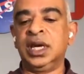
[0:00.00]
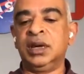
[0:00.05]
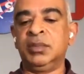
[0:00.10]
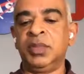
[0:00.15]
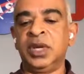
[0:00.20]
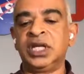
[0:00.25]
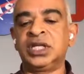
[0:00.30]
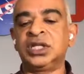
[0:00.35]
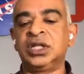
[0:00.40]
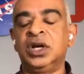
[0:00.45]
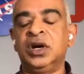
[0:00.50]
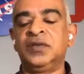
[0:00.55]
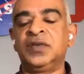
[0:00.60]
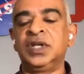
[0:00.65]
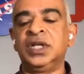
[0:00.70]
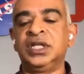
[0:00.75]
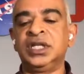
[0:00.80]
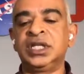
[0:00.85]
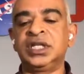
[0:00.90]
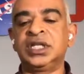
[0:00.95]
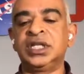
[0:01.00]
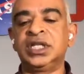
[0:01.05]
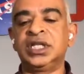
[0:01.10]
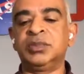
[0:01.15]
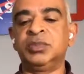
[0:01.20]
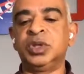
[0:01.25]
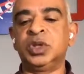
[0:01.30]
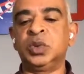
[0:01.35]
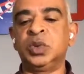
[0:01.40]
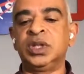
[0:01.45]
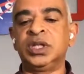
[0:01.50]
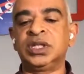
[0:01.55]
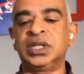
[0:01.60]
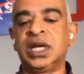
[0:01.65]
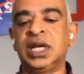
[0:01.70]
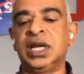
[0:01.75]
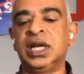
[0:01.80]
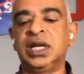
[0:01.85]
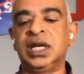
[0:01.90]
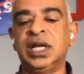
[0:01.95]
a measure of the distance between the
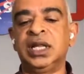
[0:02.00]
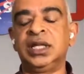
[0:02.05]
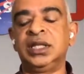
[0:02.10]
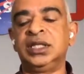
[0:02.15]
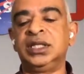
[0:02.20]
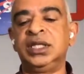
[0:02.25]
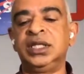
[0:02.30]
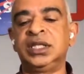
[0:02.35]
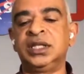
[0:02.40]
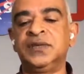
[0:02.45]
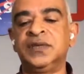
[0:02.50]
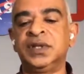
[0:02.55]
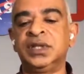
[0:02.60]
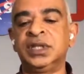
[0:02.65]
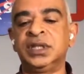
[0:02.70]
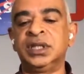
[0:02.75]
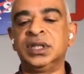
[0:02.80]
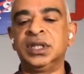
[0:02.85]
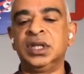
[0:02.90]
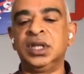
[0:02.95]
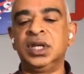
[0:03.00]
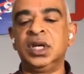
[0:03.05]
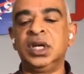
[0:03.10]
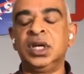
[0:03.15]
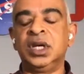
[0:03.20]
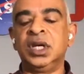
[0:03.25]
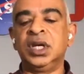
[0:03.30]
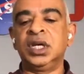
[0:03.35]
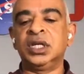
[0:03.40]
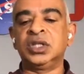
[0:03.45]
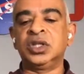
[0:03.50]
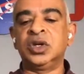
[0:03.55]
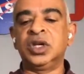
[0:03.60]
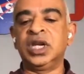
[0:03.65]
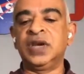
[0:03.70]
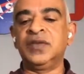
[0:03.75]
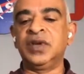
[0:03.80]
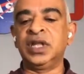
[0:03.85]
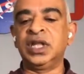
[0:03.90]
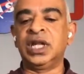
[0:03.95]
satellite and the sea surface. So
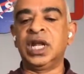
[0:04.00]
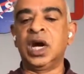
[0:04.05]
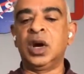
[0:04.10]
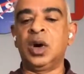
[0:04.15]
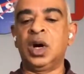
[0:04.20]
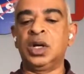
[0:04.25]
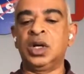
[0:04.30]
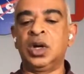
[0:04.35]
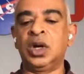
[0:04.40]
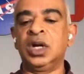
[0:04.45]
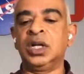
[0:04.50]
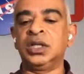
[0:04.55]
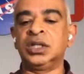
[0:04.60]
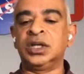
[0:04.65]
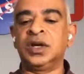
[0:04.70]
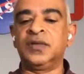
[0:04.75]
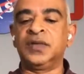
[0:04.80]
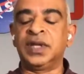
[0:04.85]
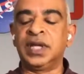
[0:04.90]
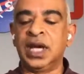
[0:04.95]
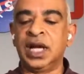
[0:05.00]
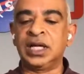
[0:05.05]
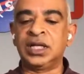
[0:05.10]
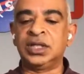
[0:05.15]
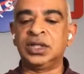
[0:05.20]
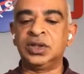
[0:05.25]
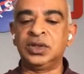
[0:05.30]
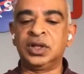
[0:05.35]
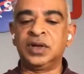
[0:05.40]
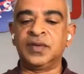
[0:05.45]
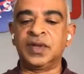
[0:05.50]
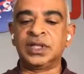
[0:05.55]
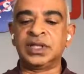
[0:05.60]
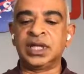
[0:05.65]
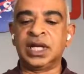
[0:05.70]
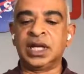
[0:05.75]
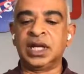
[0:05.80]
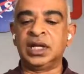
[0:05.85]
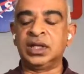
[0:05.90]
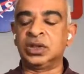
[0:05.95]
given now our knowledge of the altitude of the
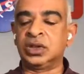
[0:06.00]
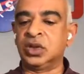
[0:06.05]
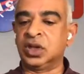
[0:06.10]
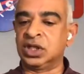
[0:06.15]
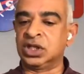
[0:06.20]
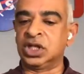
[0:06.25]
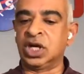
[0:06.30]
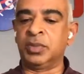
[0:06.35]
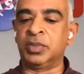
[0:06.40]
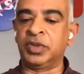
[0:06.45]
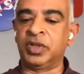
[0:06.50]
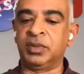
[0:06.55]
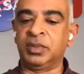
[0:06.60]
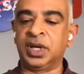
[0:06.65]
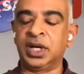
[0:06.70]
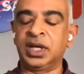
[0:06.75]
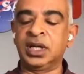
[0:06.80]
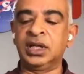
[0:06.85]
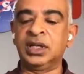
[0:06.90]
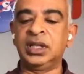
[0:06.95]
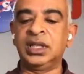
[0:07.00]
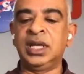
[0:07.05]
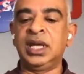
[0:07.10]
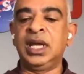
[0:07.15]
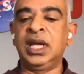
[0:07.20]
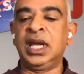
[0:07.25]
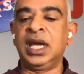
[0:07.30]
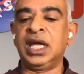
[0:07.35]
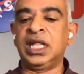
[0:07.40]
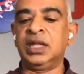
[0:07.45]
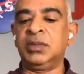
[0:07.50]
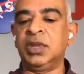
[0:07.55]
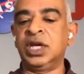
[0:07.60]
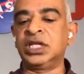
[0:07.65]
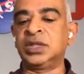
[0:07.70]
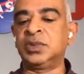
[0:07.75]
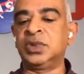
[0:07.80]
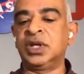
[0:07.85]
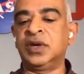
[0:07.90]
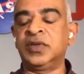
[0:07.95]
satellite, so the top of the bucket, and the
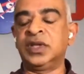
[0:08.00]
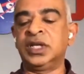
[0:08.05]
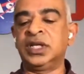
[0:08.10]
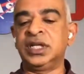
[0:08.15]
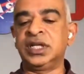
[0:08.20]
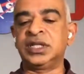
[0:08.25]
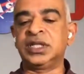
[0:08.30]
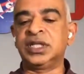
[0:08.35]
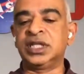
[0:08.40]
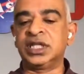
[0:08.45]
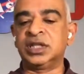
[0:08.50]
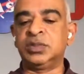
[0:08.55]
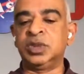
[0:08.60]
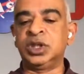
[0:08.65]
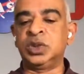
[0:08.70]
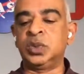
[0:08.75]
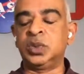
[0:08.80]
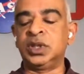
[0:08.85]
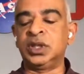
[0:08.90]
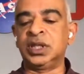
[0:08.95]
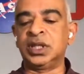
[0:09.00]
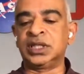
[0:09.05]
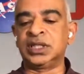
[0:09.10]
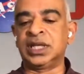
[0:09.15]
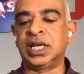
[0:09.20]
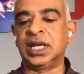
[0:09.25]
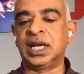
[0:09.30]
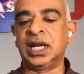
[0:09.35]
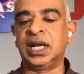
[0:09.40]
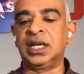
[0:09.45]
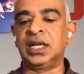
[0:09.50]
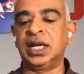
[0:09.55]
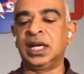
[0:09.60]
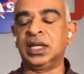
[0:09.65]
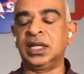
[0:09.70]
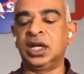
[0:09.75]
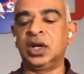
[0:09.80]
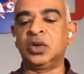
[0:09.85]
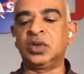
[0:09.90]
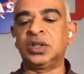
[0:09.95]
measurement of the distance between the satellite
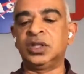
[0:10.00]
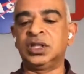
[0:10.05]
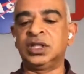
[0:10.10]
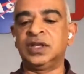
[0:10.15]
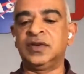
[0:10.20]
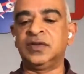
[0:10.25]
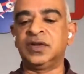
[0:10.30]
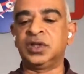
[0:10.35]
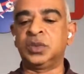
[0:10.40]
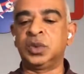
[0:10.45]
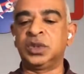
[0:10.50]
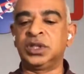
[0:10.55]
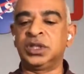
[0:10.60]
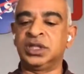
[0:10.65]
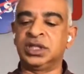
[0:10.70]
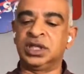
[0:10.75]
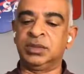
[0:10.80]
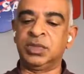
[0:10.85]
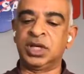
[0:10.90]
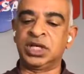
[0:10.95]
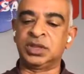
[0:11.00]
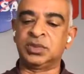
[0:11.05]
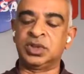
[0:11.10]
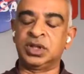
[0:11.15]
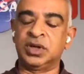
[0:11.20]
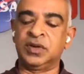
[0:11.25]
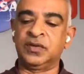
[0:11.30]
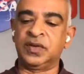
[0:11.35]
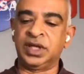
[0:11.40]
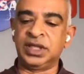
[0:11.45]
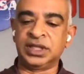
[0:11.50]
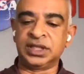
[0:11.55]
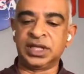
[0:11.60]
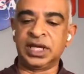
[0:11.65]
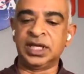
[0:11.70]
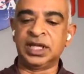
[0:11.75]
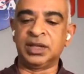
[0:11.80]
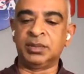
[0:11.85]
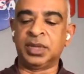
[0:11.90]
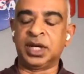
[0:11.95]
and the ocean surface, which is the measurement of
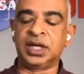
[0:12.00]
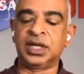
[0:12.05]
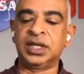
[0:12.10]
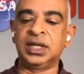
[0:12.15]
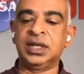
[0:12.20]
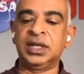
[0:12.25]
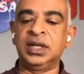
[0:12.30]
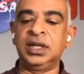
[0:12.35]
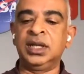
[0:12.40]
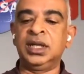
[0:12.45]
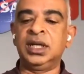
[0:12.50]
inside the bucket,